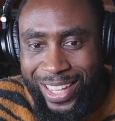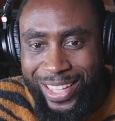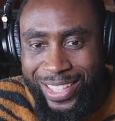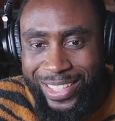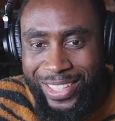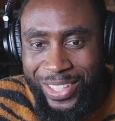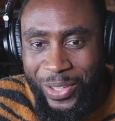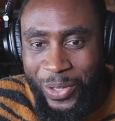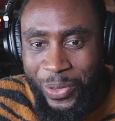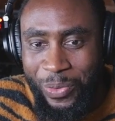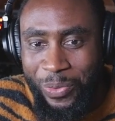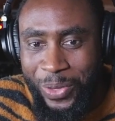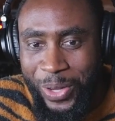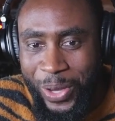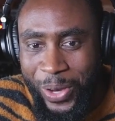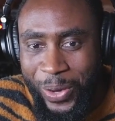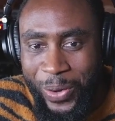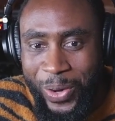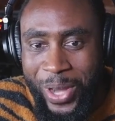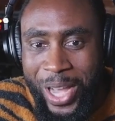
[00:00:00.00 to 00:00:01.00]
deal
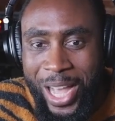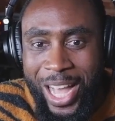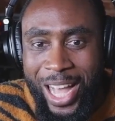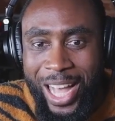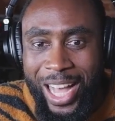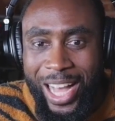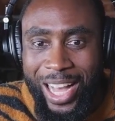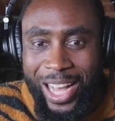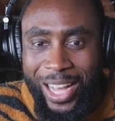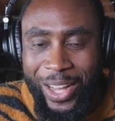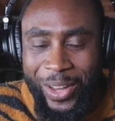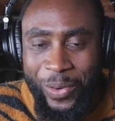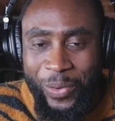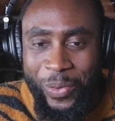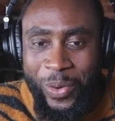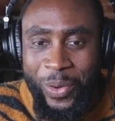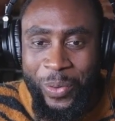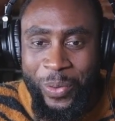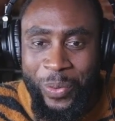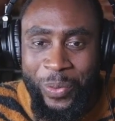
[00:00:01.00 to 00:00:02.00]
flow
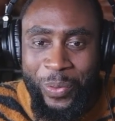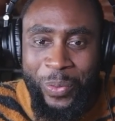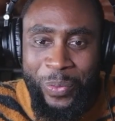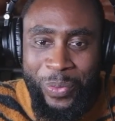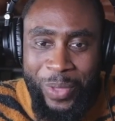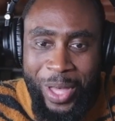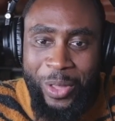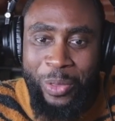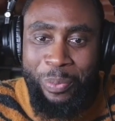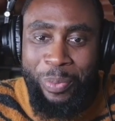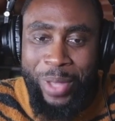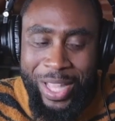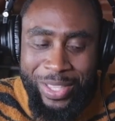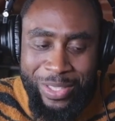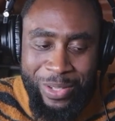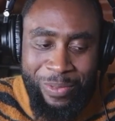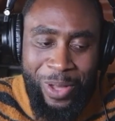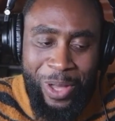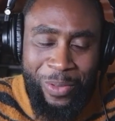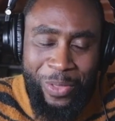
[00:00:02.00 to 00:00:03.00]
with health plans
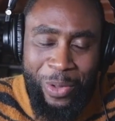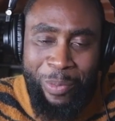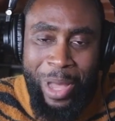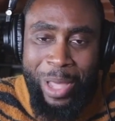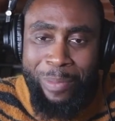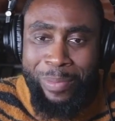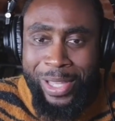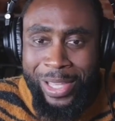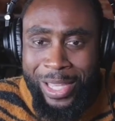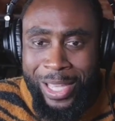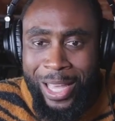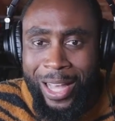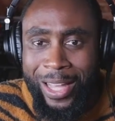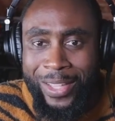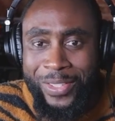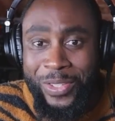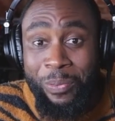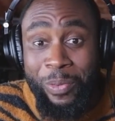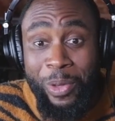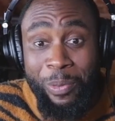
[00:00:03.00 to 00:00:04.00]
involved. There might be
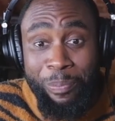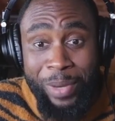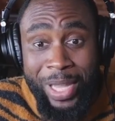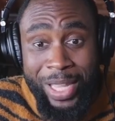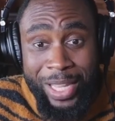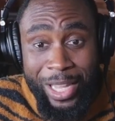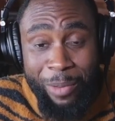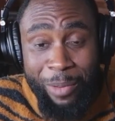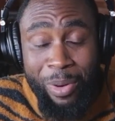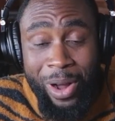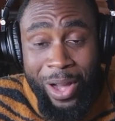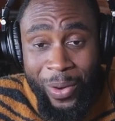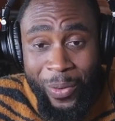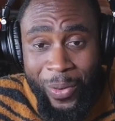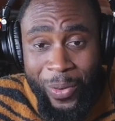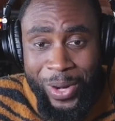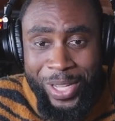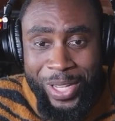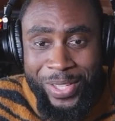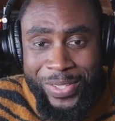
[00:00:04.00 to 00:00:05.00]
some competing
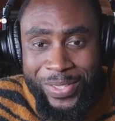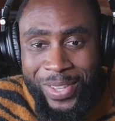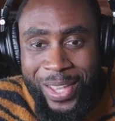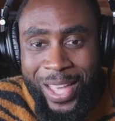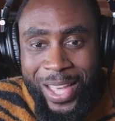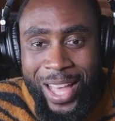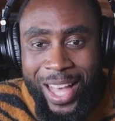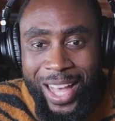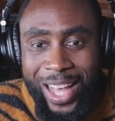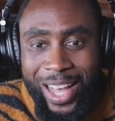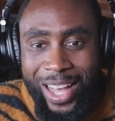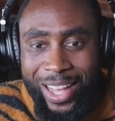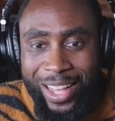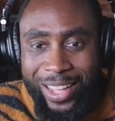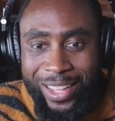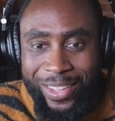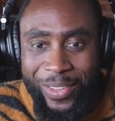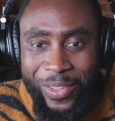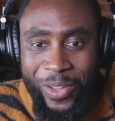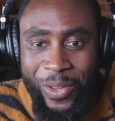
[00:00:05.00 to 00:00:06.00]
priorities
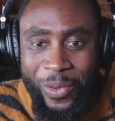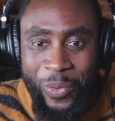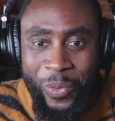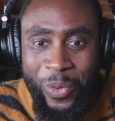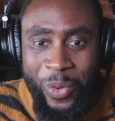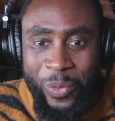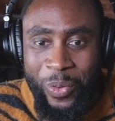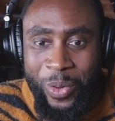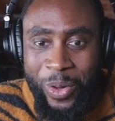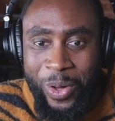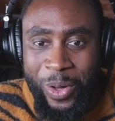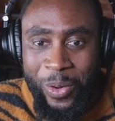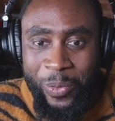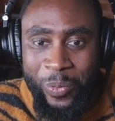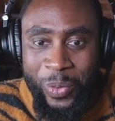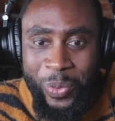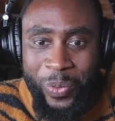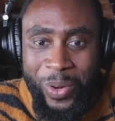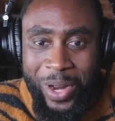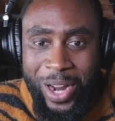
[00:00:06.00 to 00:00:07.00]

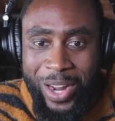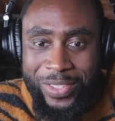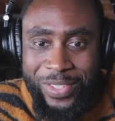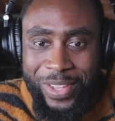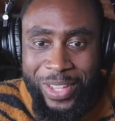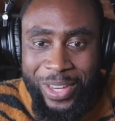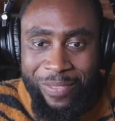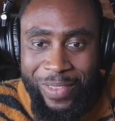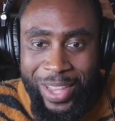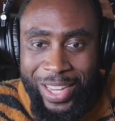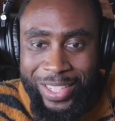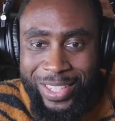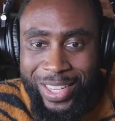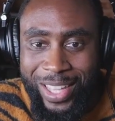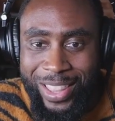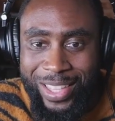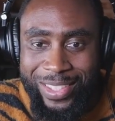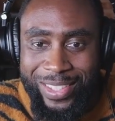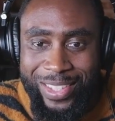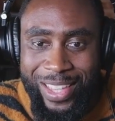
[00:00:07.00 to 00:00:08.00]
with regards to innovation
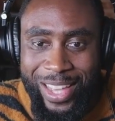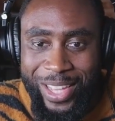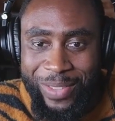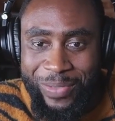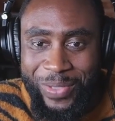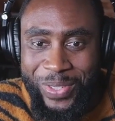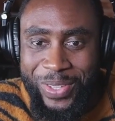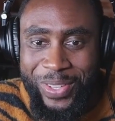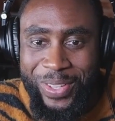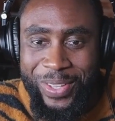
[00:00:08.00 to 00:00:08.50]
at these times.